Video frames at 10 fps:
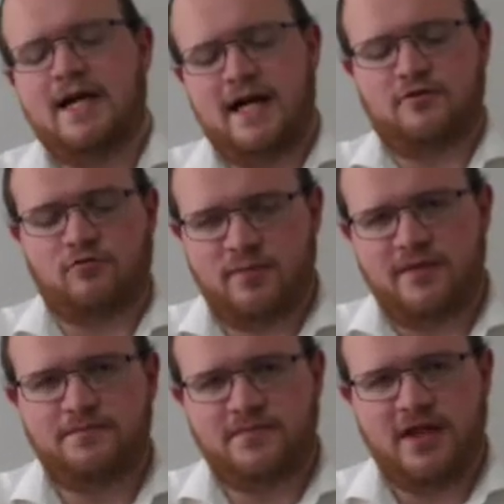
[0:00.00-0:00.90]
and rub it,
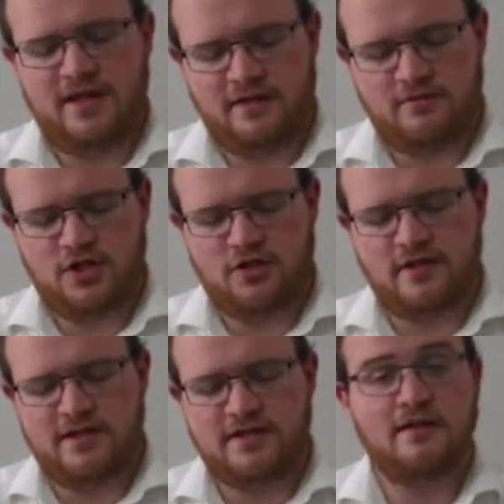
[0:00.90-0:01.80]
and it
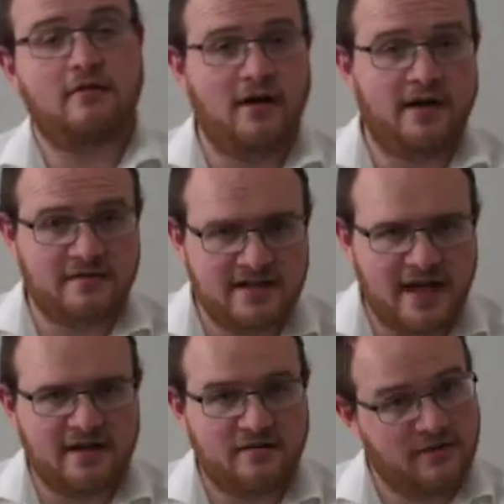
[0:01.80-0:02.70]
generates a lot of
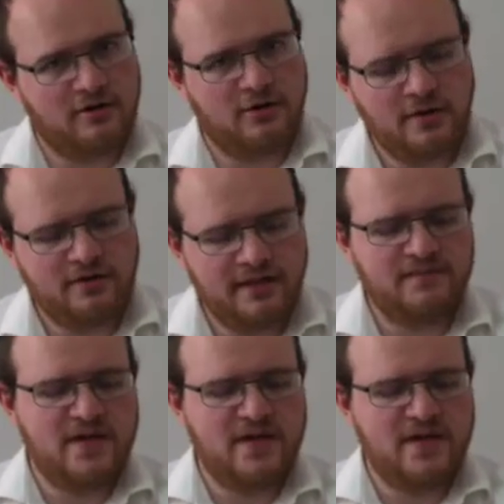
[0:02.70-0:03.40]
static very quickly.